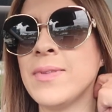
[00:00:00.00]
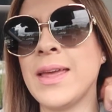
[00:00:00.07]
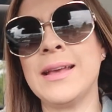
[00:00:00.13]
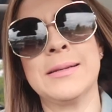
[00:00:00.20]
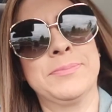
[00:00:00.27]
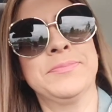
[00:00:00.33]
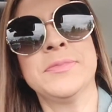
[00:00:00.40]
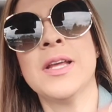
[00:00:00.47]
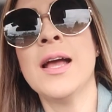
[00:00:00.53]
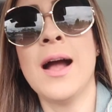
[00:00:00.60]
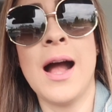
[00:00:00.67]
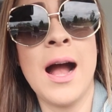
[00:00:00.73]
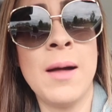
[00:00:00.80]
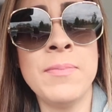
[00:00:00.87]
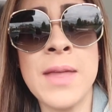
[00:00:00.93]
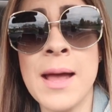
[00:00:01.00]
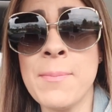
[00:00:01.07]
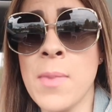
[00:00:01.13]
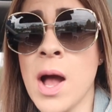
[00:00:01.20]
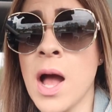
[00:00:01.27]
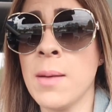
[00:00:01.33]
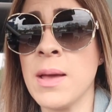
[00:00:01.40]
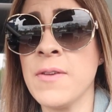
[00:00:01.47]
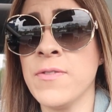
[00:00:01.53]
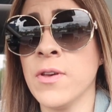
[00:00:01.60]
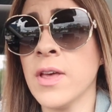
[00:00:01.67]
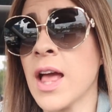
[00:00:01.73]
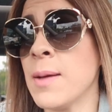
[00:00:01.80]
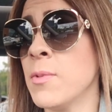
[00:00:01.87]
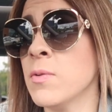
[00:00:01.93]
Like, I'm that mom. I feel
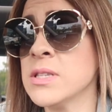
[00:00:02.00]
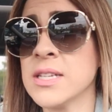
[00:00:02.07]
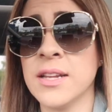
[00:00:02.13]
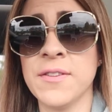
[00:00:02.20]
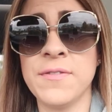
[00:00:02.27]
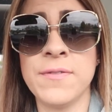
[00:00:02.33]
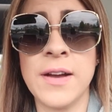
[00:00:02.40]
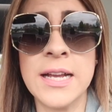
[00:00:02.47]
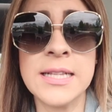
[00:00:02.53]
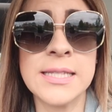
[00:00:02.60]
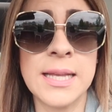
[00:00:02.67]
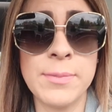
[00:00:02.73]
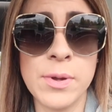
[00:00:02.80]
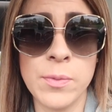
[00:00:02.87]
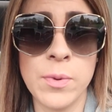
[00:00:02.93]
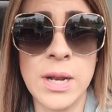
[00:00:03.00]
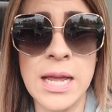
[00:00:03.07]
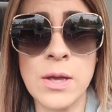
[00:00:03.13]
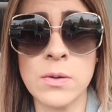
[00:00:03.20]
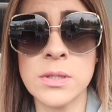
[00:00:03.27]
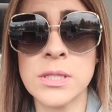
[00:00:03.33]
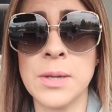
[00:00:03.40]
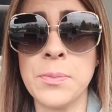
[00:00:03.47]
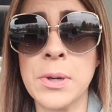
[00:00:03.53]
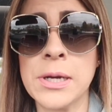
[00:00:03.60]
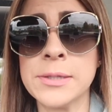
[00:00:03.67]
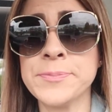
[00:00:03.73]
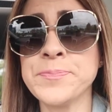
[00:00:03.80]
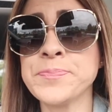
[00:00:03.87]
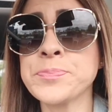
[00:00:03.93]
like I'm always gonna fight someone when I go
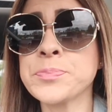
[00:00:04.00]
somewhere